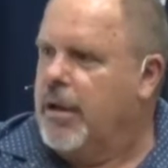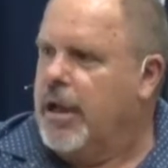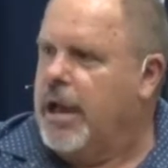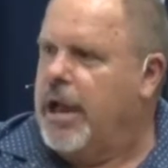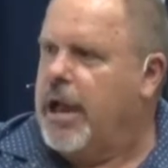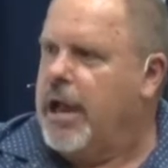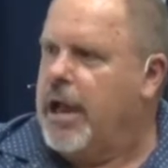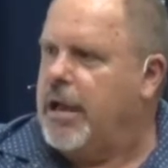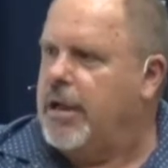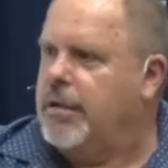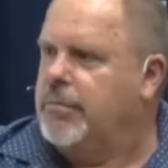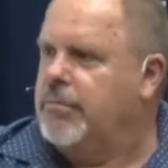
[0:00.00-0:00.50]

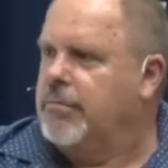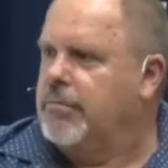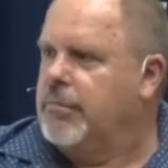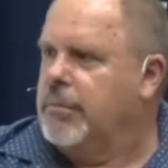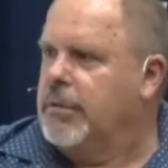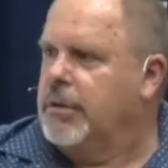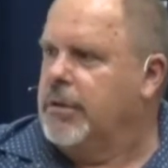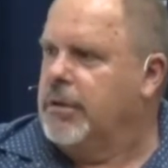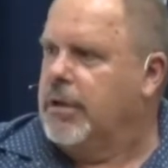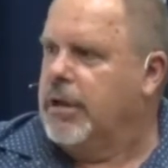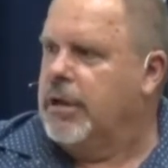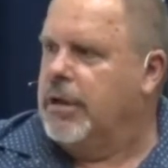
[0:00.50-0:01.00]
Had
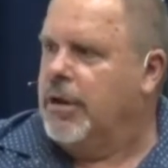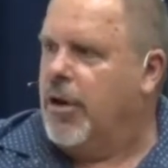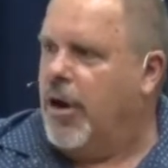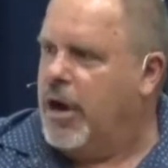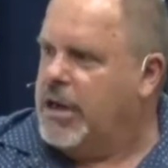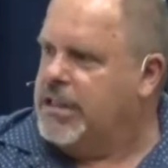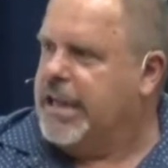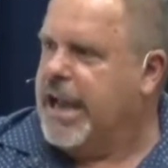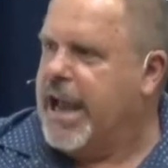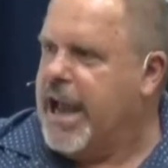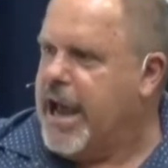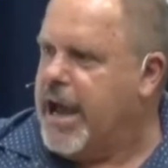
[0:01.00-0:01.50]
a
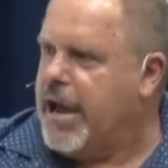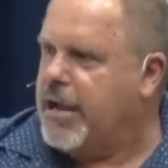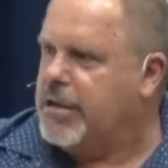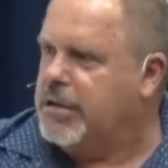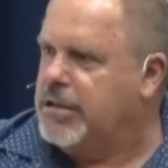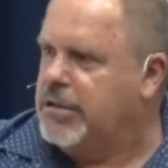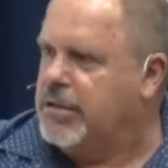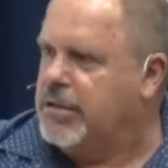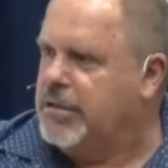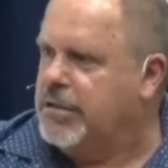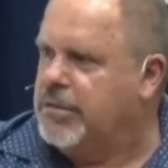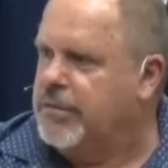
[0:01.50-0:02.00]
nice
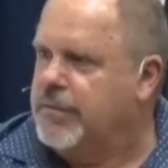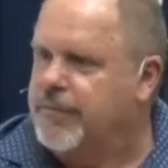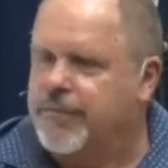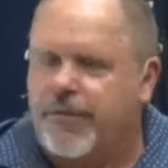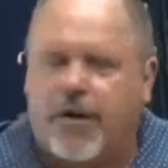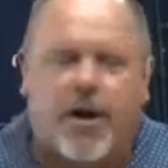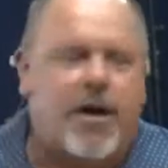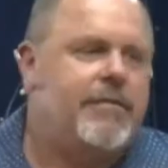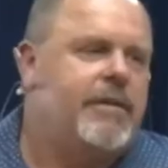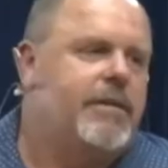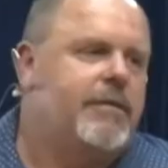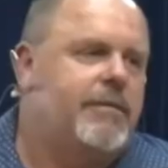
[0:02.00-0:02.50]
house,
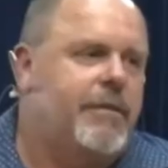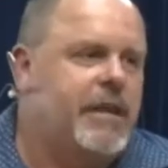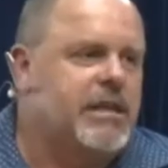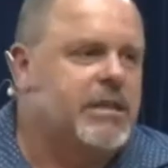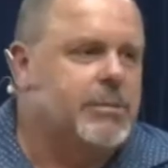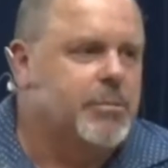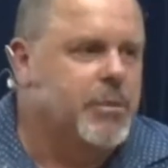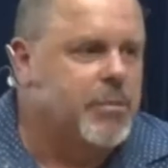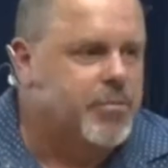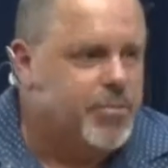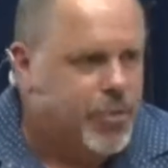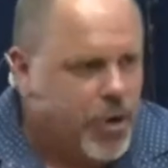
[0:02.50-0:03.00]
five
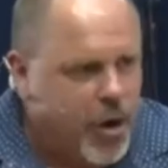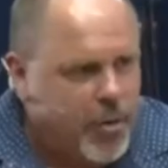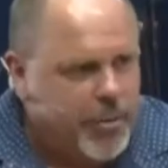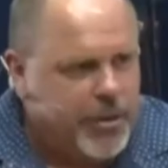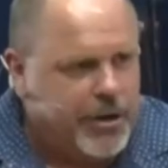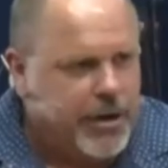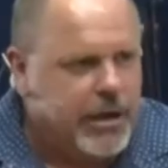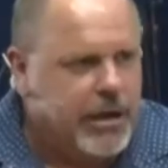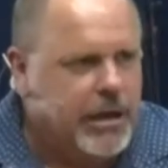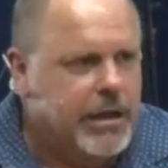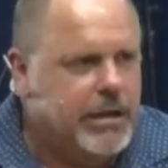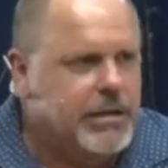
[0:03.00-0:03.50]
investment
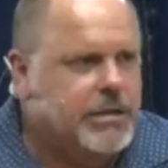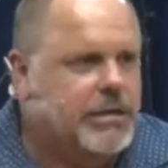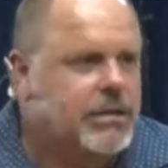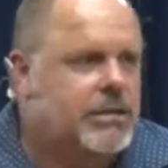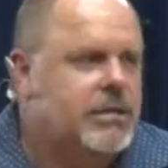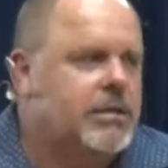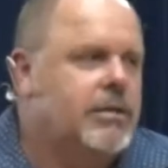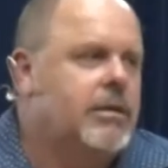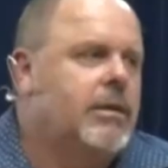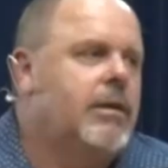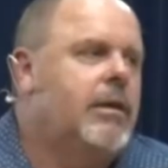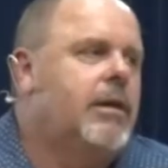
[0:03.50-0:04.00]

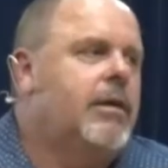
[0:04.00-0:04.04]
properties.